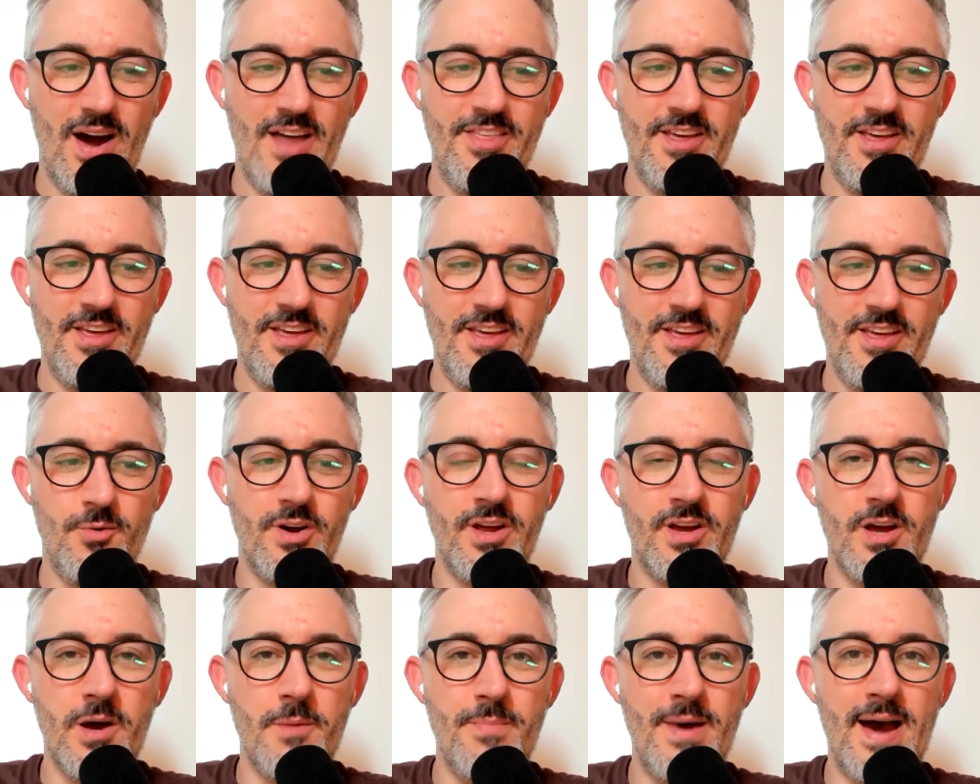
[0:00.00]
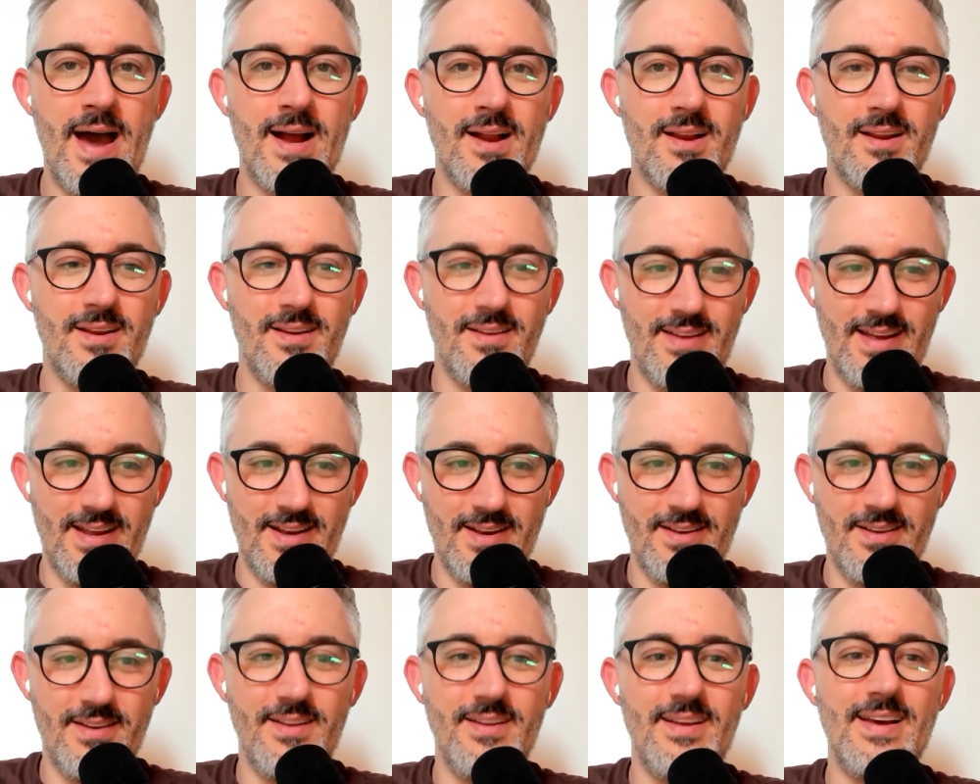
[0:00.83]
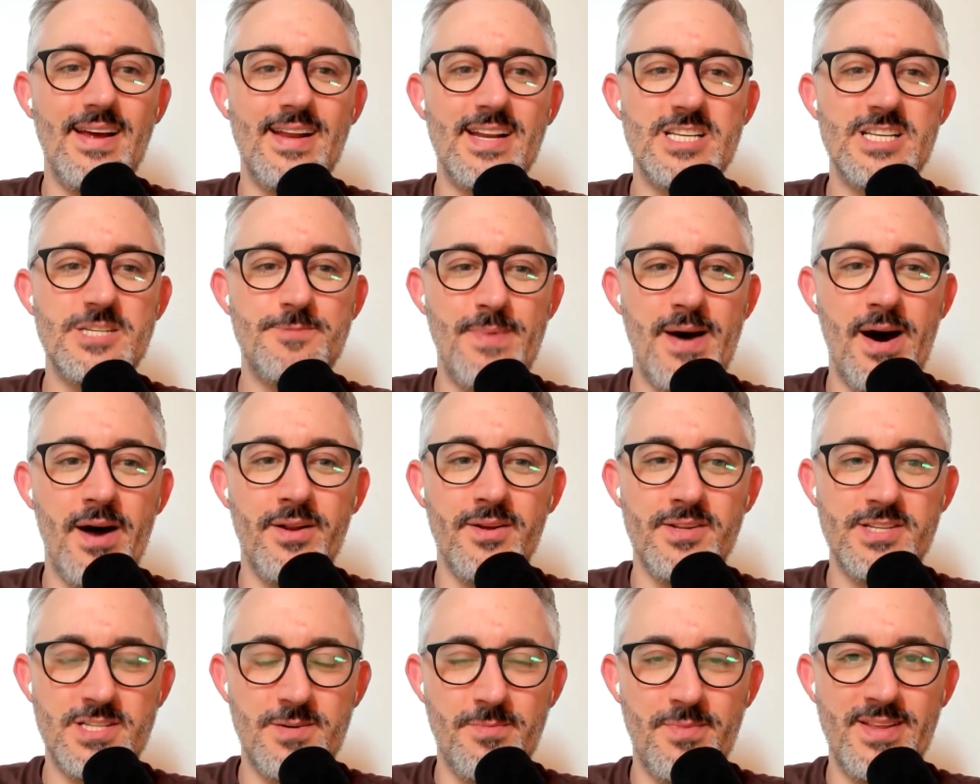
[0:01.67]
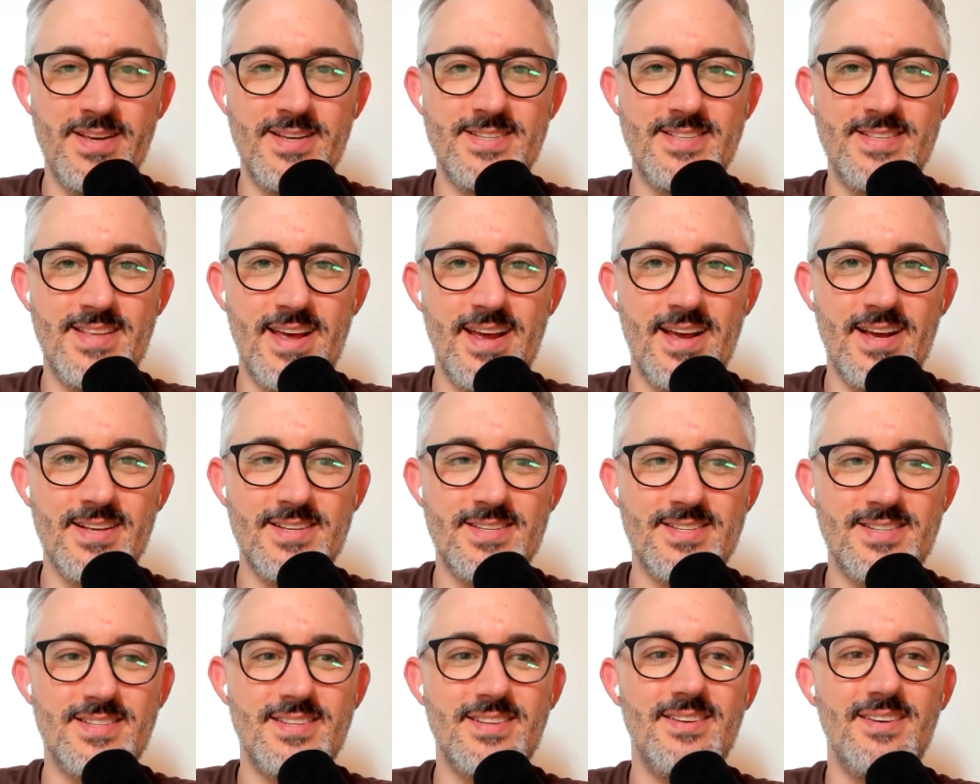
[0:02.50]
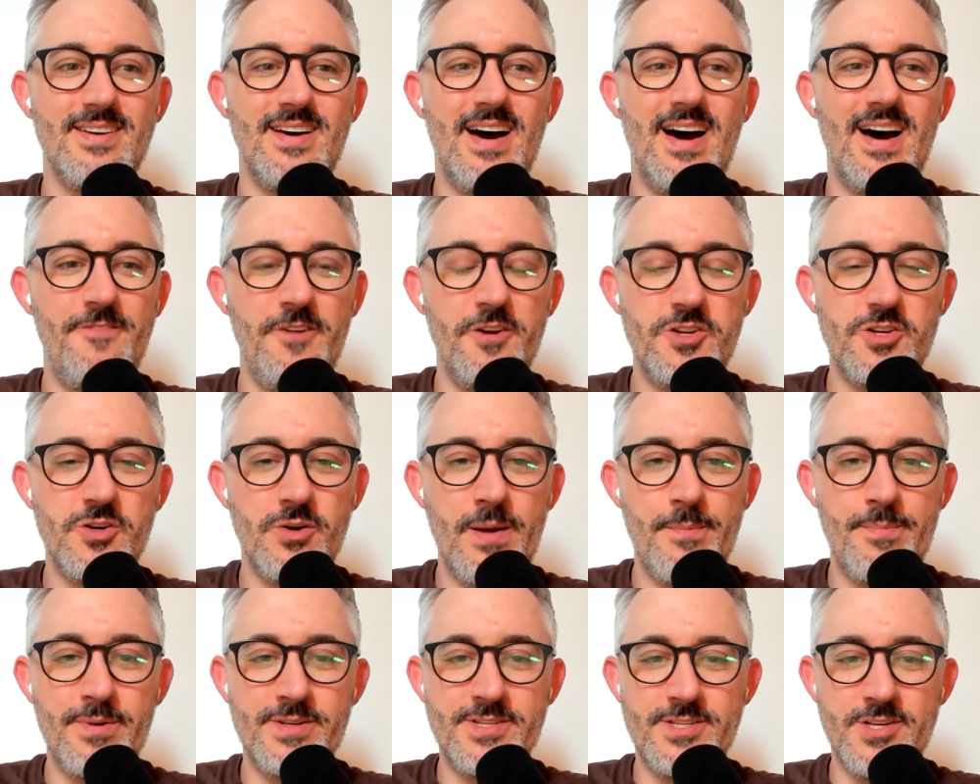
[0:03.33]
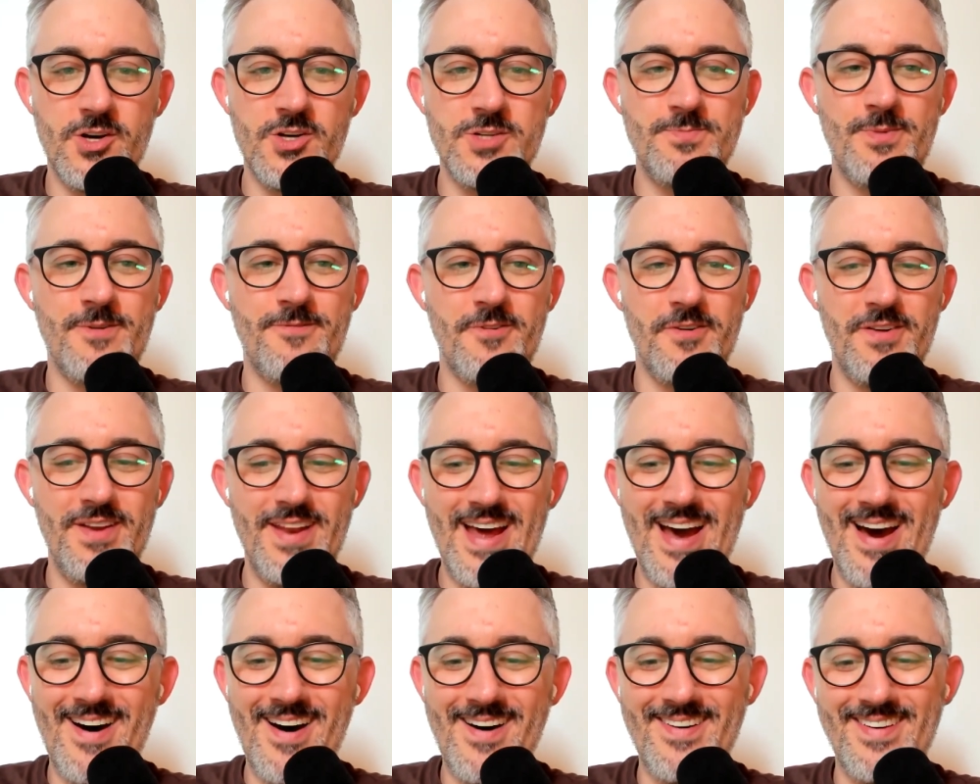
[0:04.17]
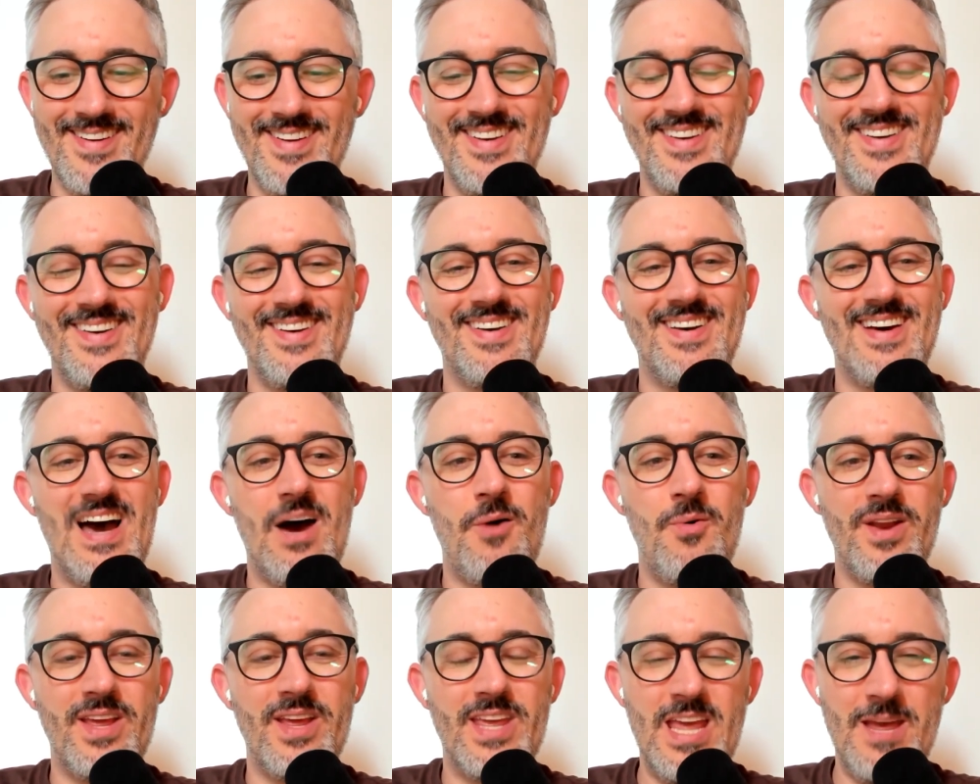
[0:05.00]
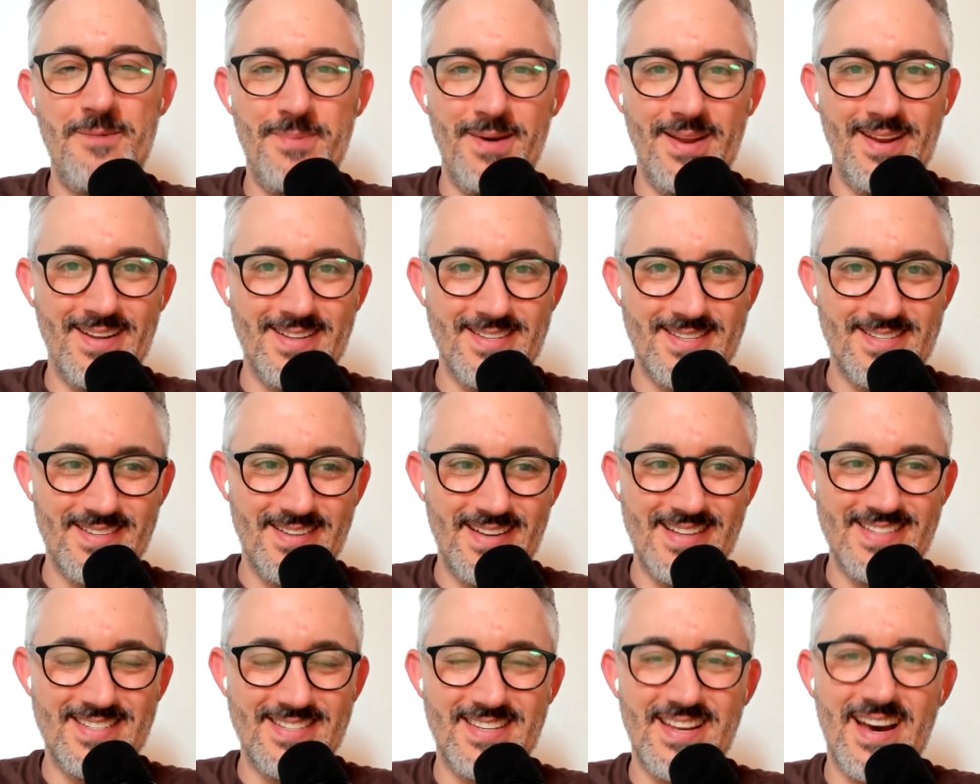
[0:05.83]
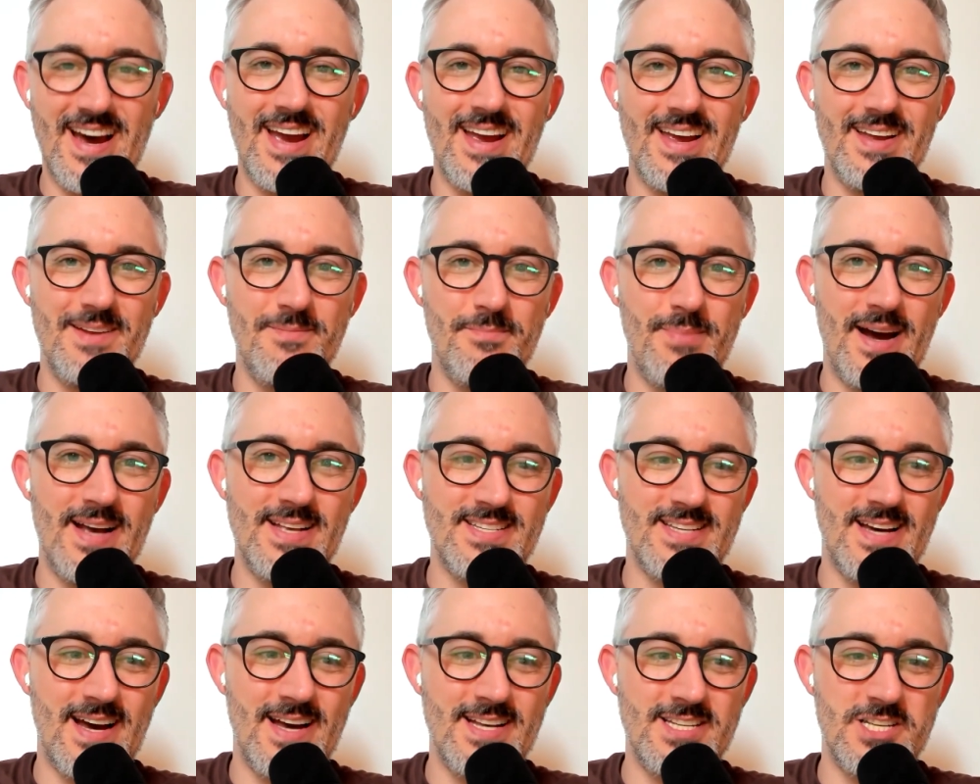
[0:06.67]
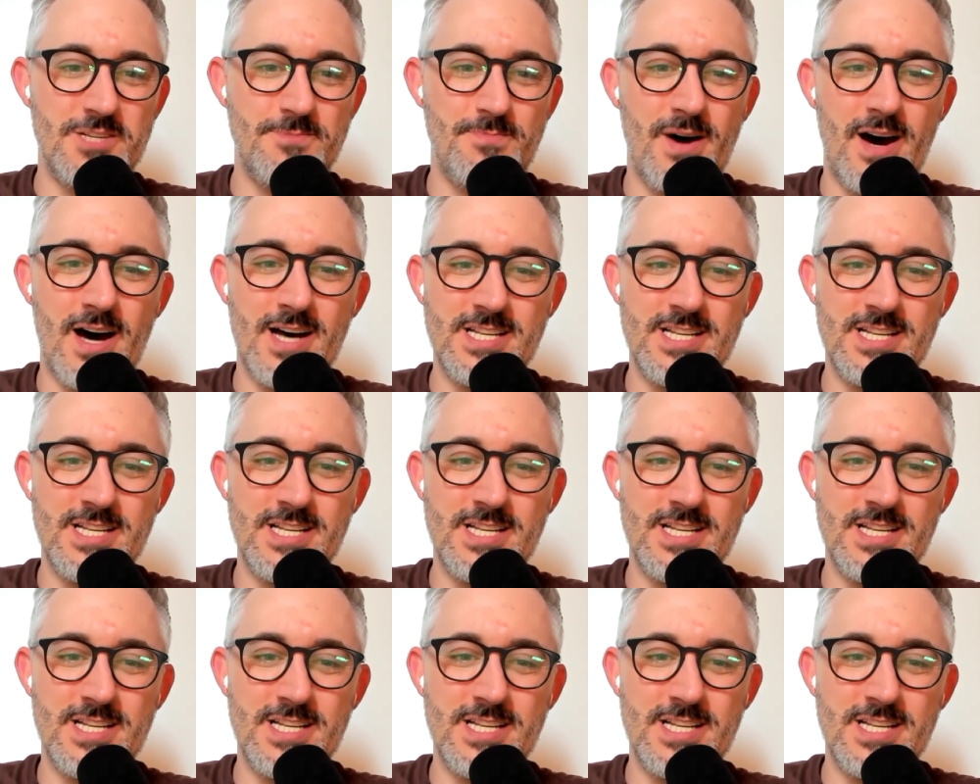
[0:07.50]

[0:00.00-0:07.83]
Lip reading: No, I think we're going to come back and expound on some of these things in future episodes. But for now, I want to keep it as tight and bite-sized as